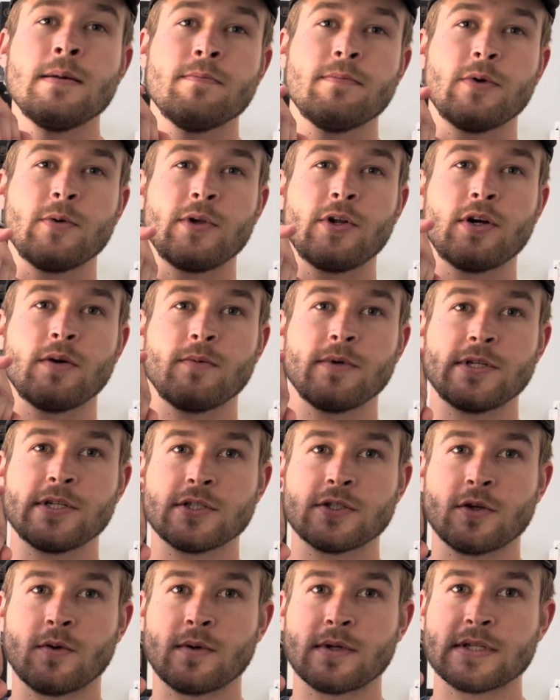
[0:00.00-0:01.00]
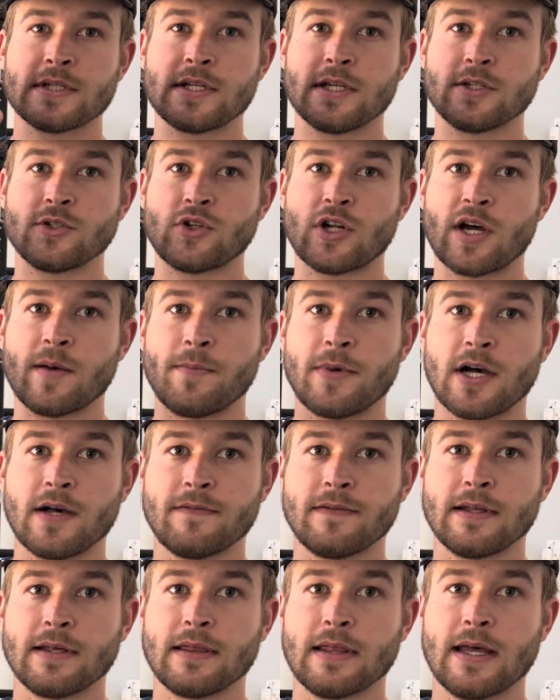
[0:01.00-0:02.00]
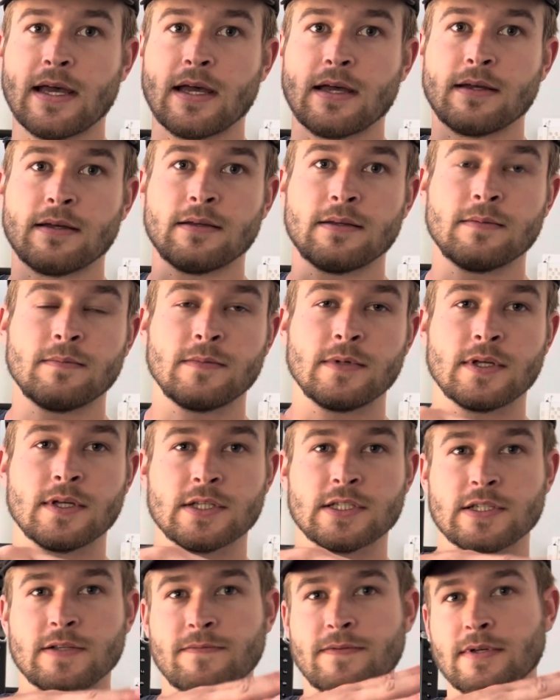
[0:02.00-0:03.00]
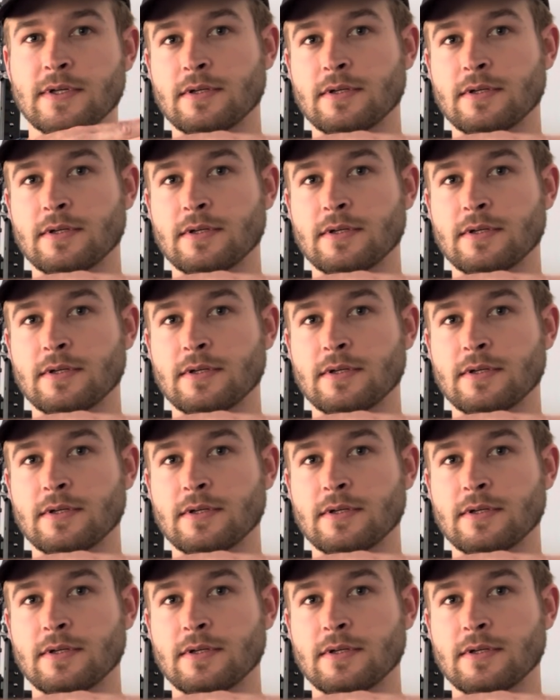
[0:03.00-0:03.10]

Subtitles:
we just don't want to see it drop off like that, because if